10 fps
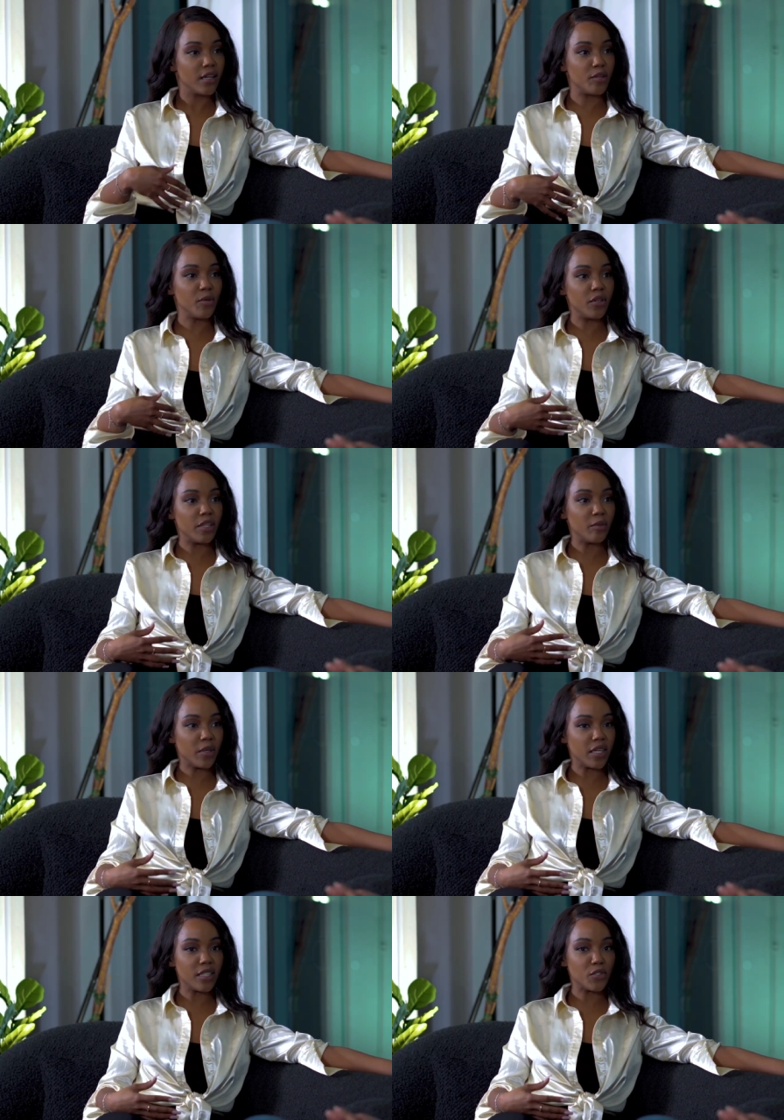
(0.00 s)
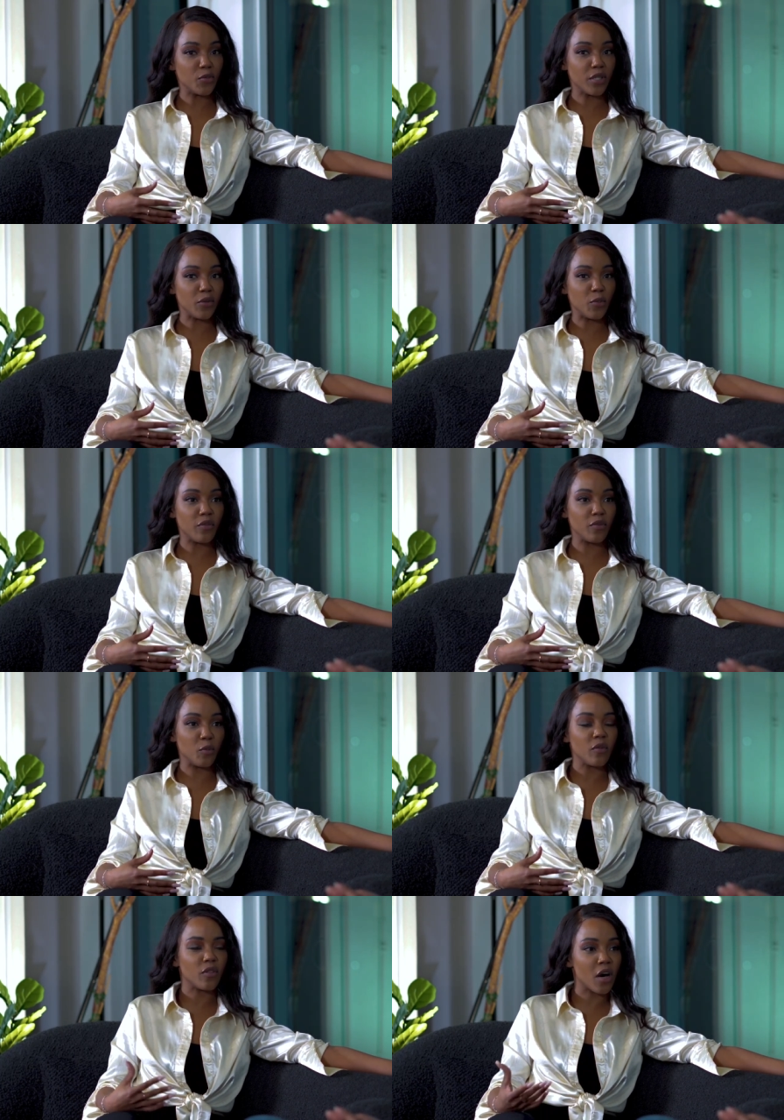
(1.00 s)
community because we're we've
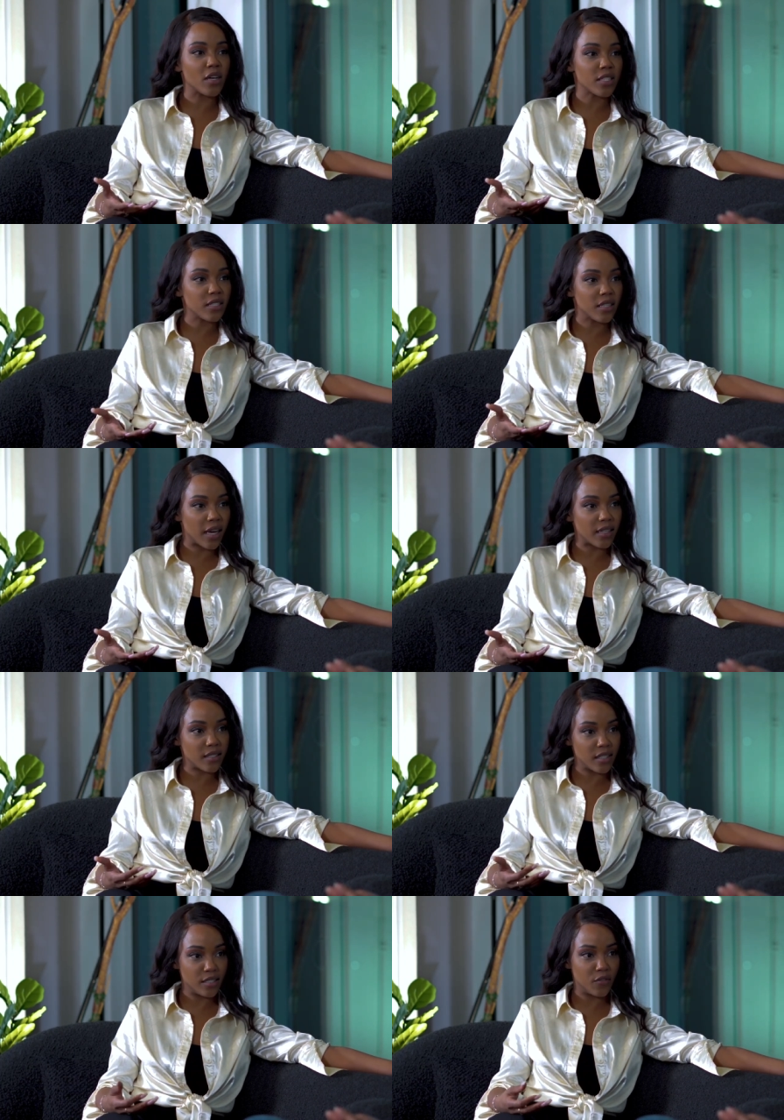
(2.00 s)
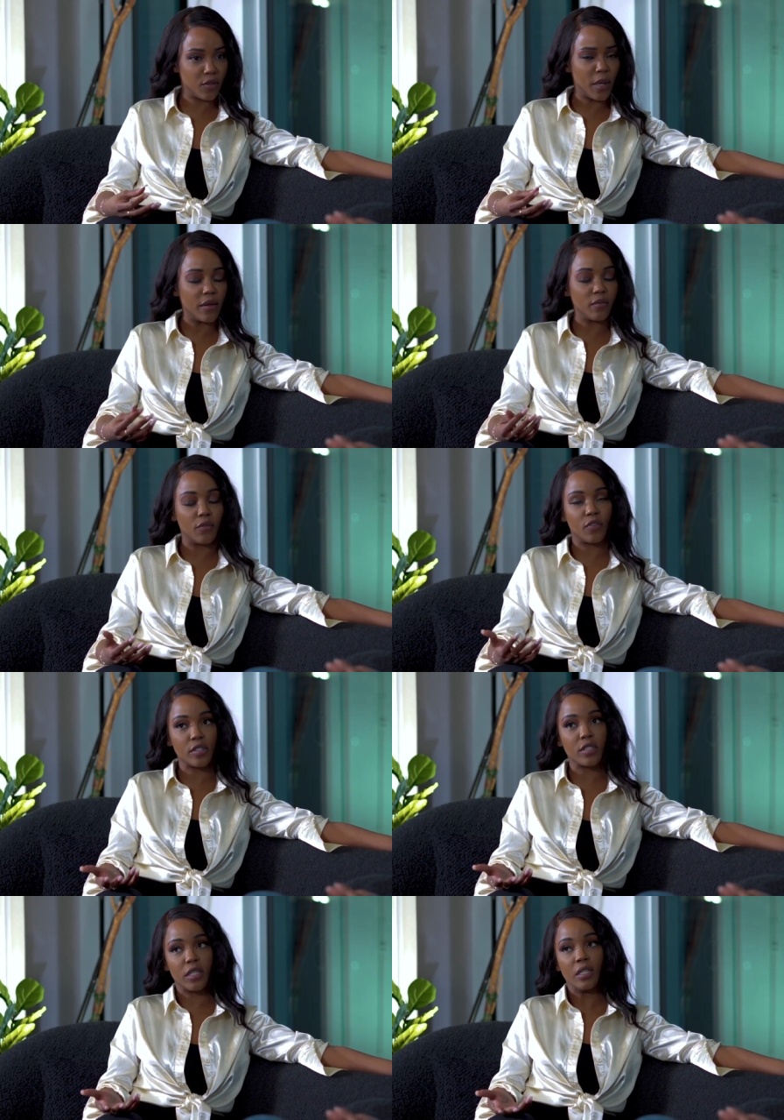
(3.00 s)
we've lost that sense of. I,
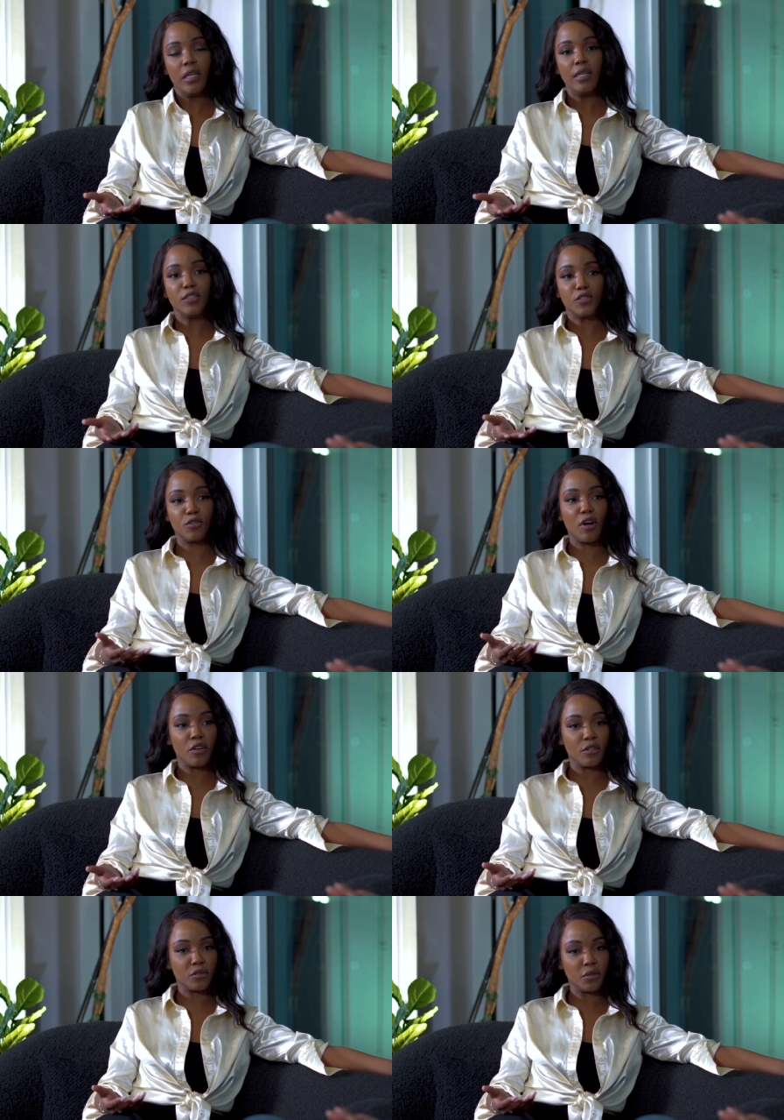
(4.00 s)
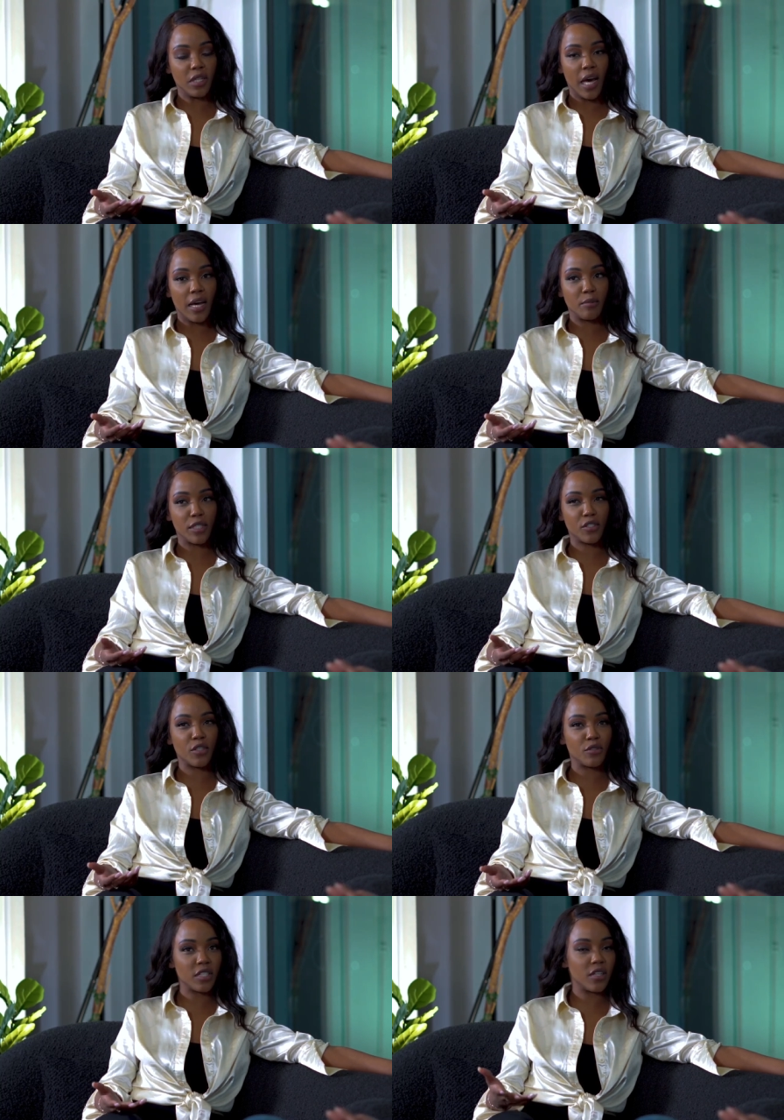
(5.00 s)
firstly, Toronto um, is
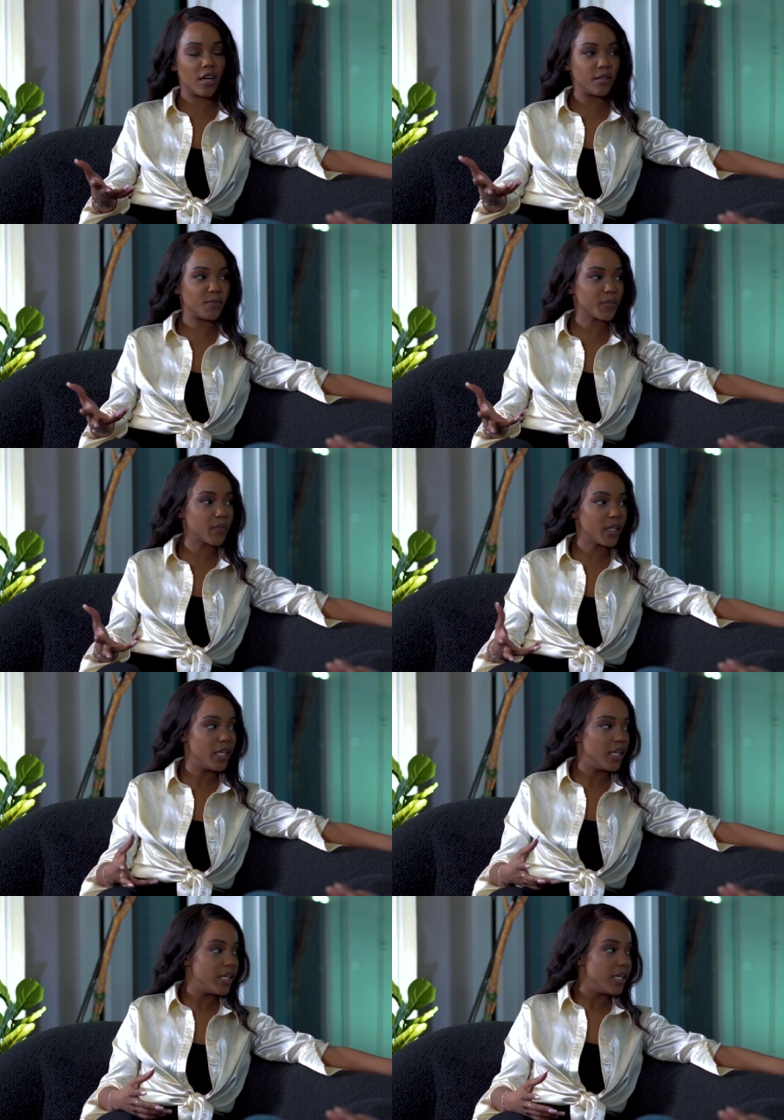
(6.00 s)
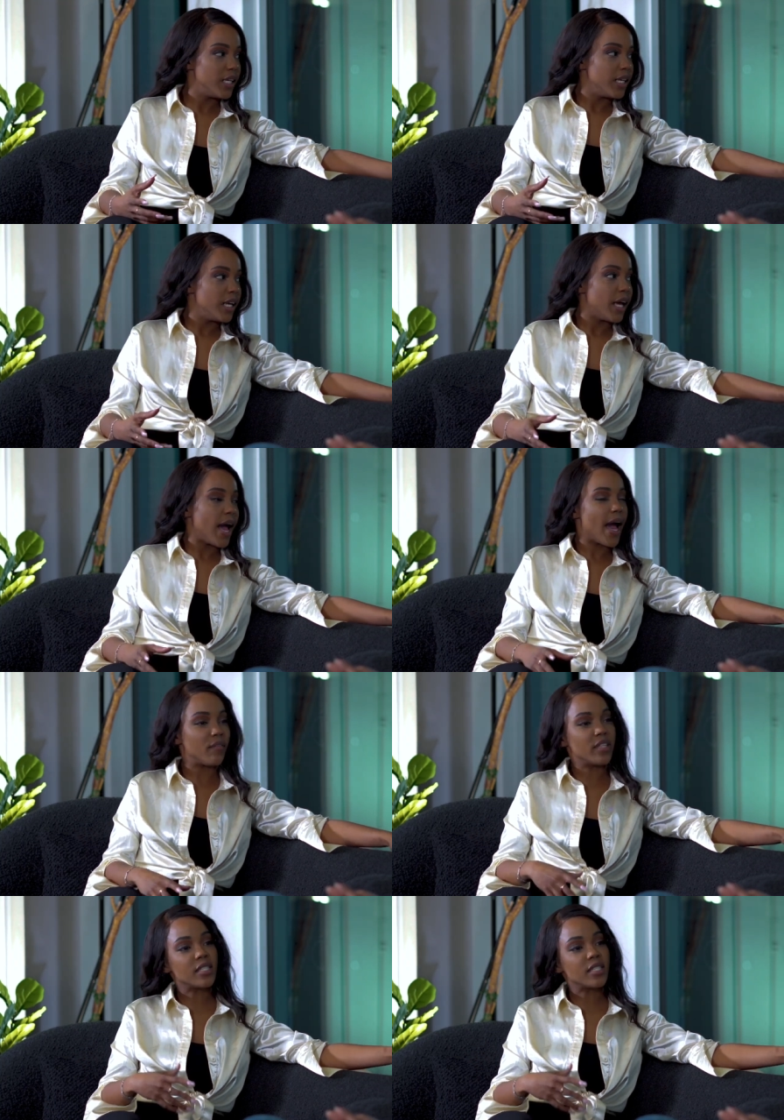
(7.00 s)
known to not have the